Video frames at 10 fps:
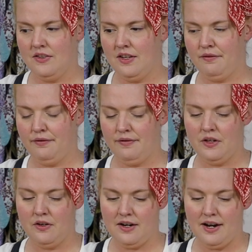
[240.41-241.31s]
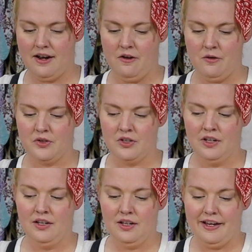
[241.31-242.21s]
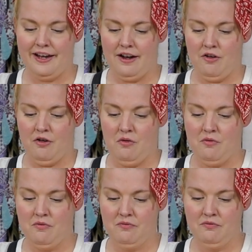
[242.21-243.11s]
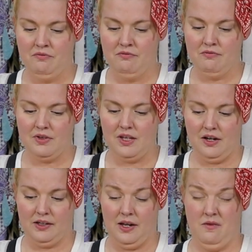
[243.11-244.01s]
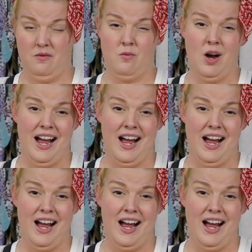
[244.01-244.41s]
to then figure out how kind of